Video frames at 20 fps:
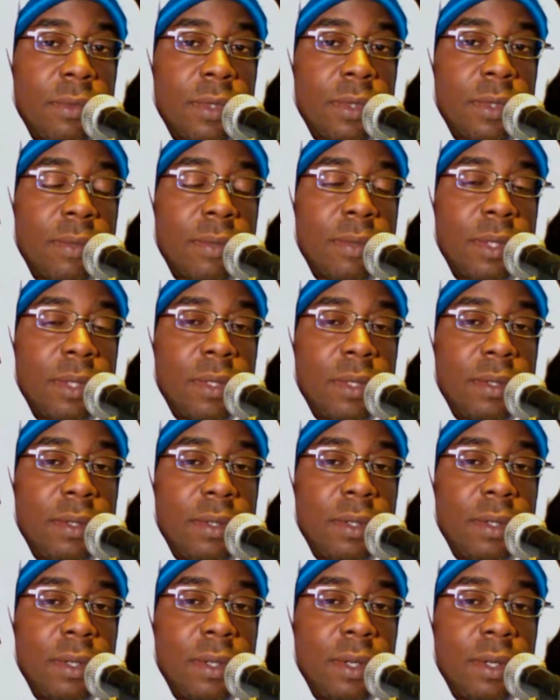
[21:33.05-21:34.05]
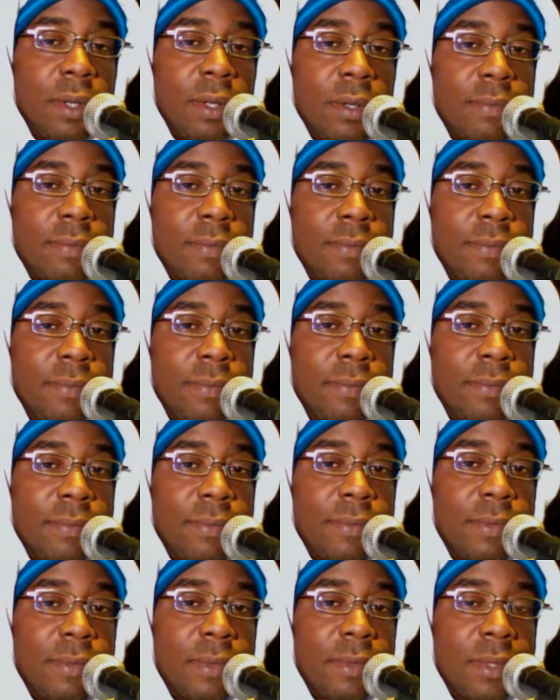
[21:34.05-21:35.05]
I mean,
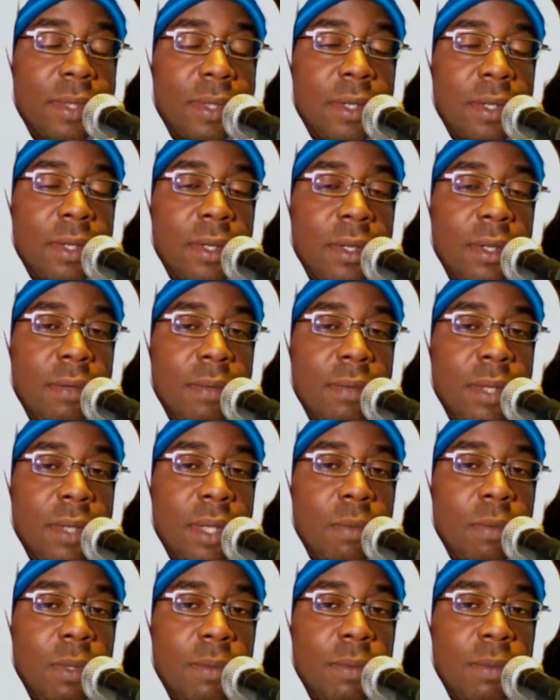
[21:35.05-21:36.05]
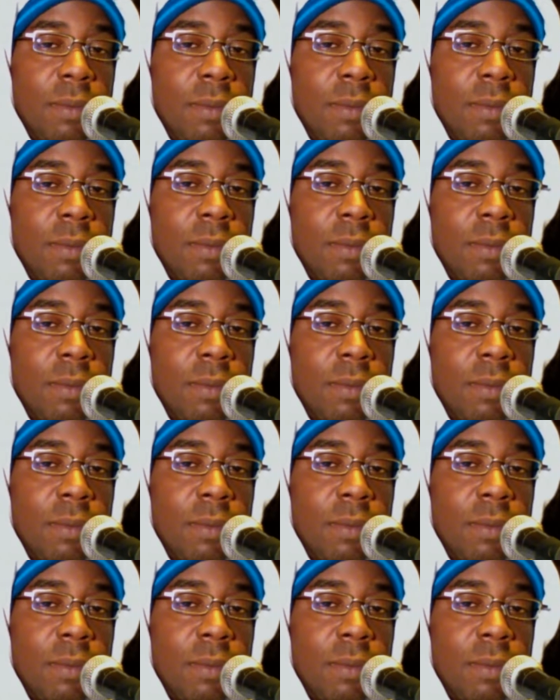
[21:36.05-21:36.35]
it's like, oh, black people.